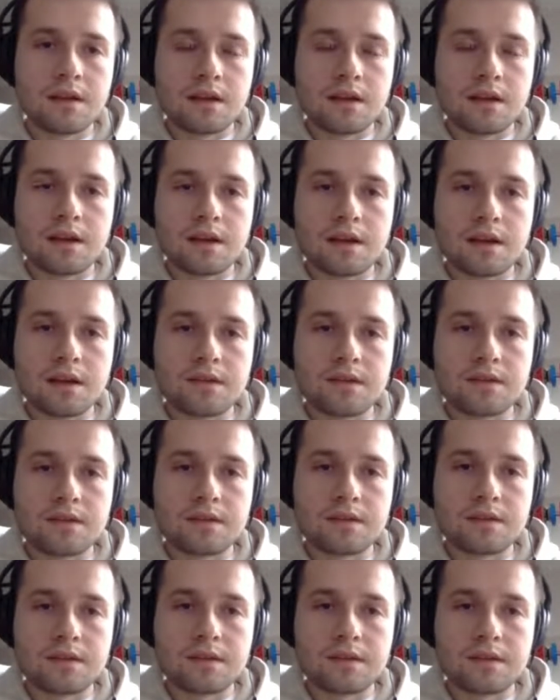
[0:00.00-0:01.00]
And
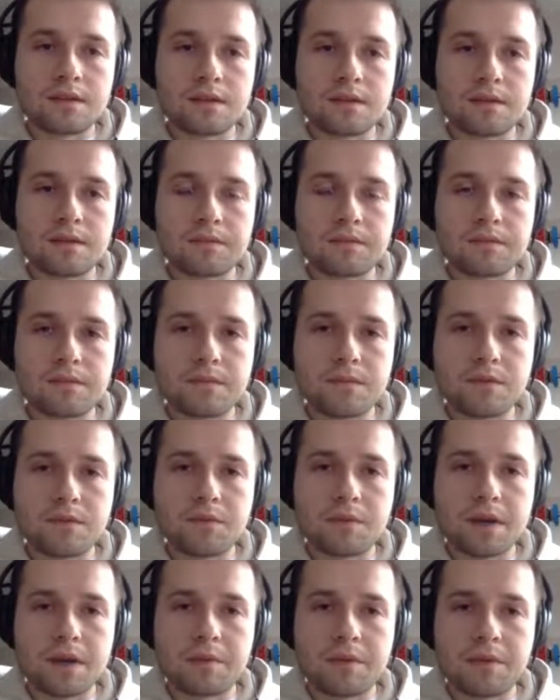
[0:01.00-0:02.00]
uh, you
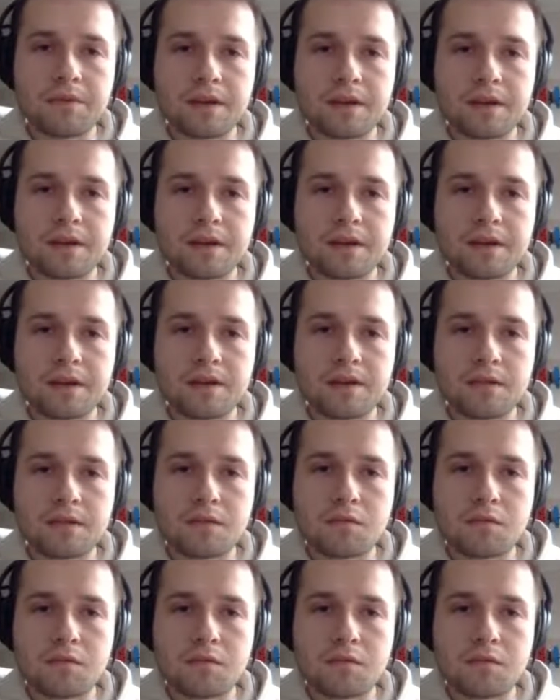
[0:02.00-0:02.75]
might be thinking,